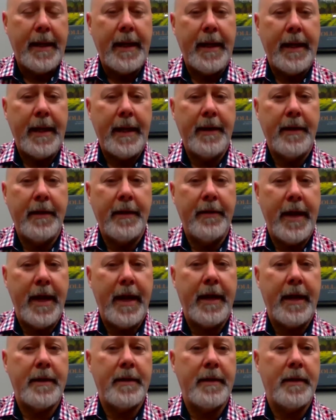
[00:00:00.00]
And
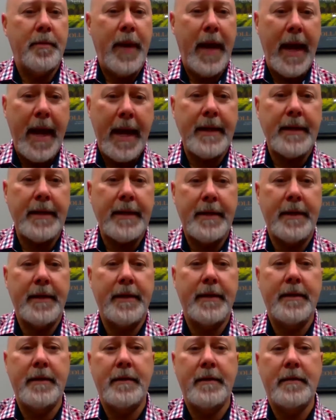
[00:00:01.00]
that
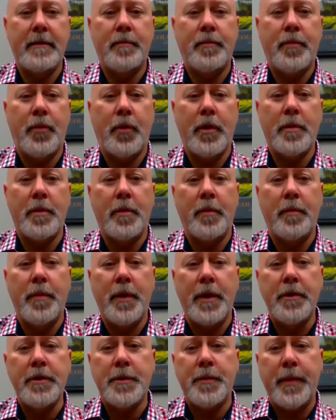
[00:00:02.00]
patented portable
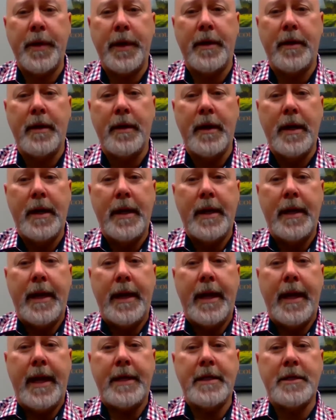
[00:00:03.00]
blow spinner
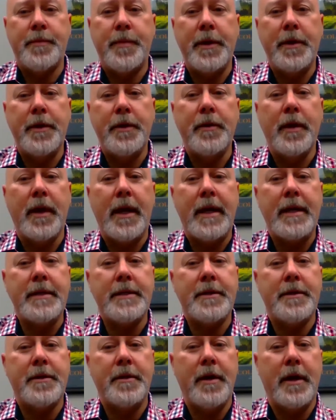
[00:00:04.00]
has been
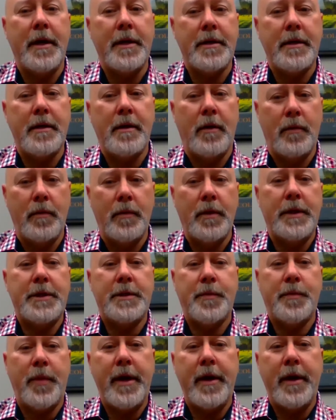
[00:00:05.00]
utilized to not only
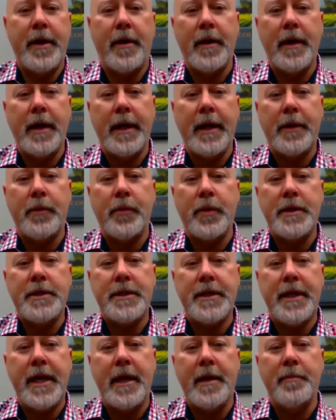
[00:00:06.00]
spray our liquid
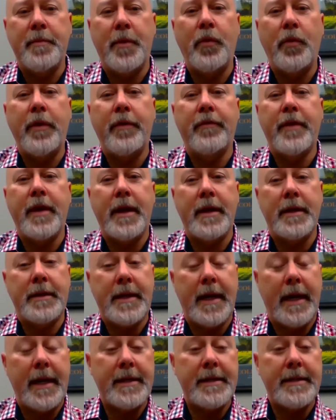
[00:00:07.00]
skin, but we've done
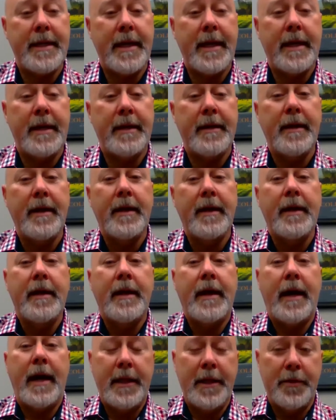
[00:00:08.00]
chitosan,
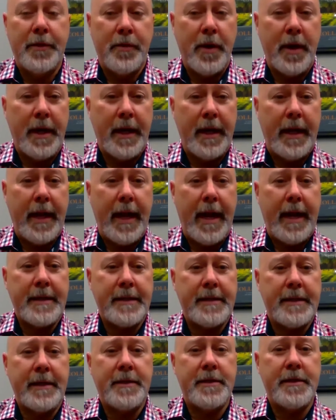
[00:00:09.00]
hyaluronic
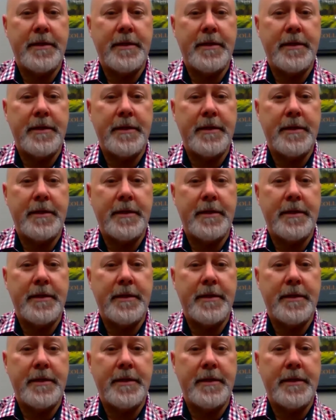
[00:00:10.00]
acid.